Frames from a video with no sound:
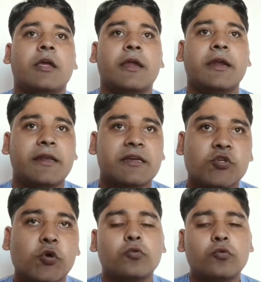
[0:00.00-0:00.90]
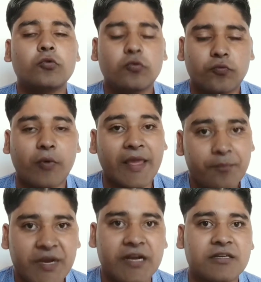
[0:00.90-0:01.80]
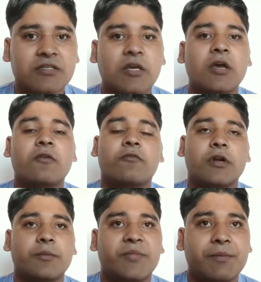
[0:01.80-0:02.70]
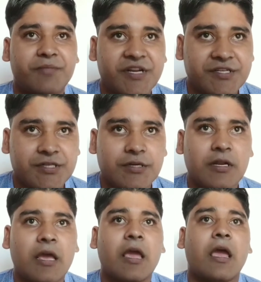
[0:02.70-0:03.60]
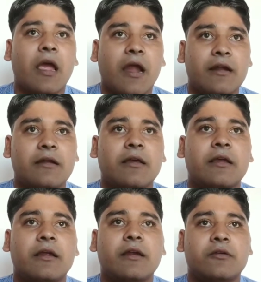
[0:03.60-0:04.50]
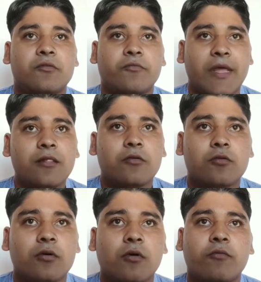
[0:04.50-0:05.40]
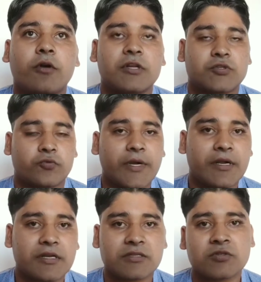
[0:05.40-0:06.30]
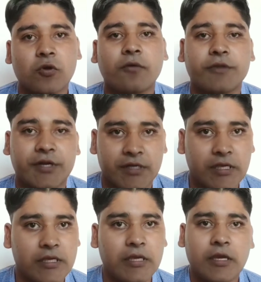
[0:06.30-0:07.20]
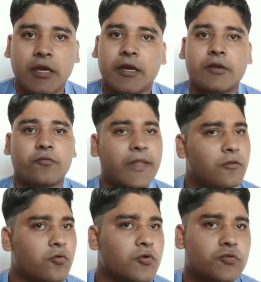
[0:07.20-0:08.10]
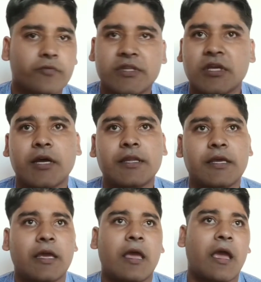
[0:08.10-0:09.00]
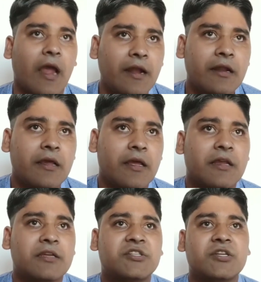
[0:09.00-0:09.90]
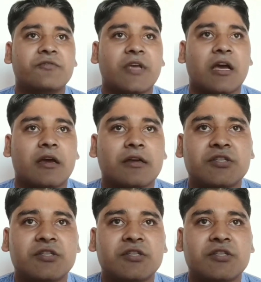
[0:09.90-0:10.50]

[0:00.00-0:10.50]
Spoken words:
It takes only 2 to 5 minutes for the preparation, and it for the sweetness of the tea. It well goes with honey and stevia.